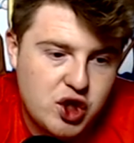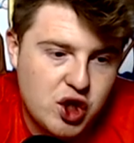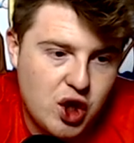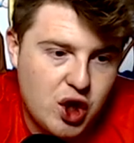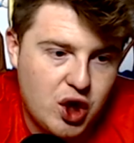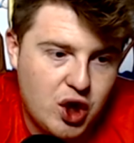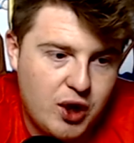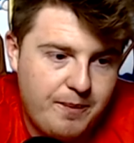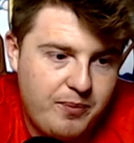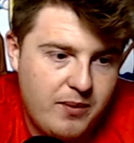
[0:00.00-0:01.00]

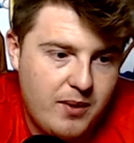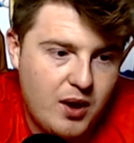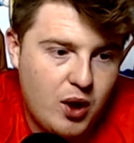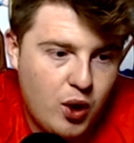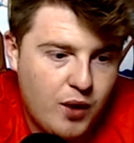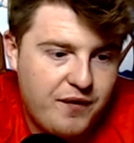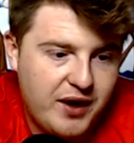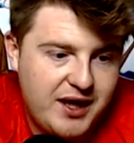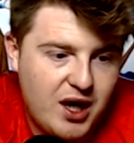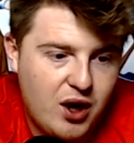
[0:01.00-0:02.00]
So
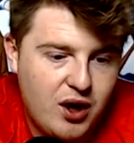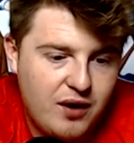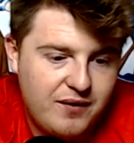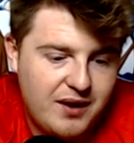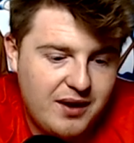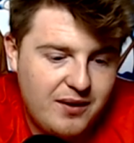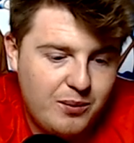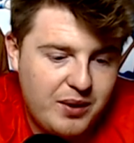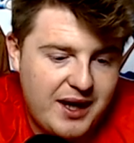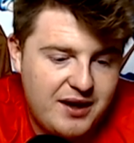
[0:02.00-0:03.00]
hopefully, we
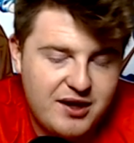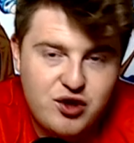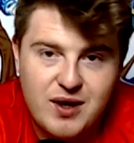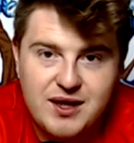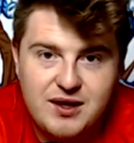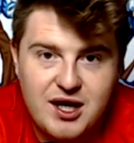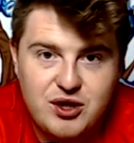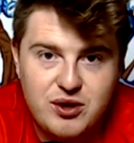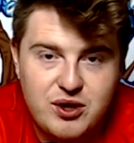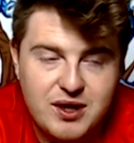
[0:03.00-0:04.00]
end this
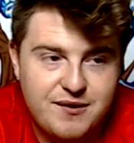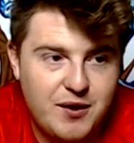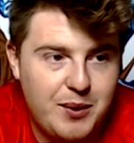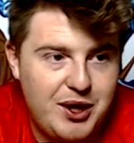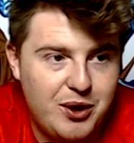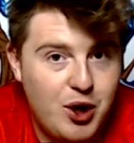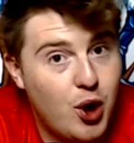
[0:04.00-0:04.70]
January transfer window.